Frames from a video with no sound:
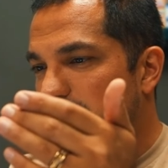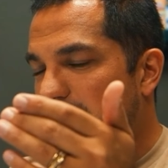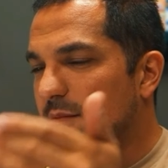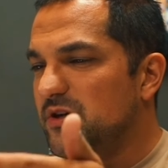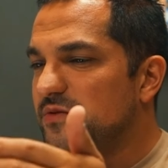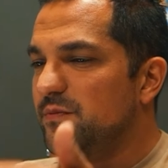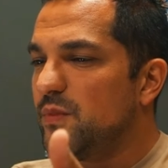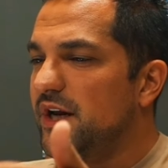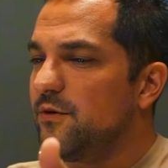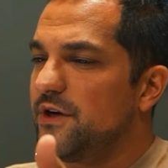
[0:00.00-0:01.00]
How much
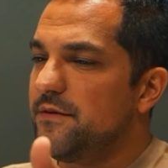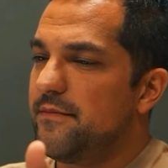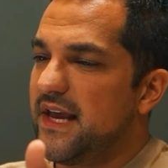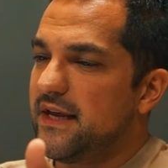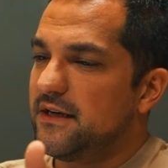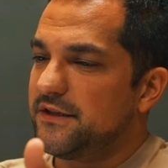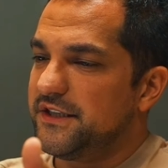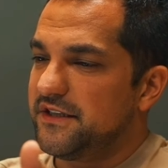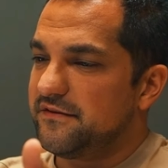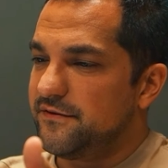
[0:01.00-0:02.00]
money were you making
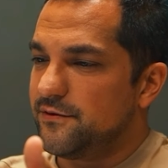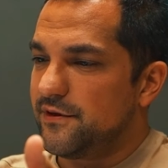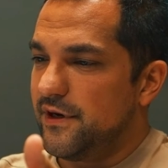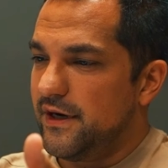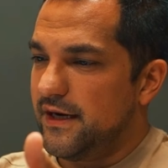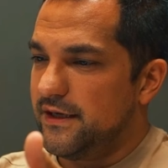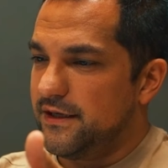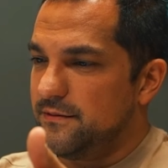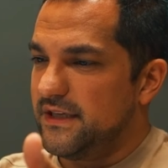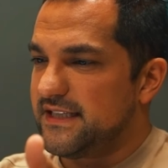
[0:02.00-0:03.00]
on year 4? And you
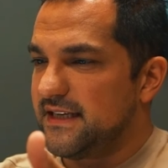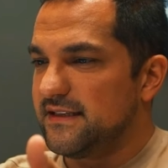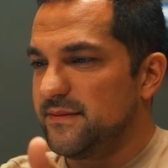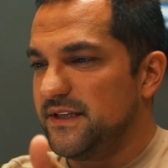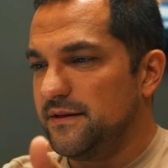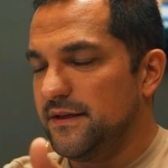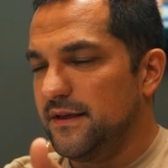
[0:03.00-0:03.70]
know what he said to me?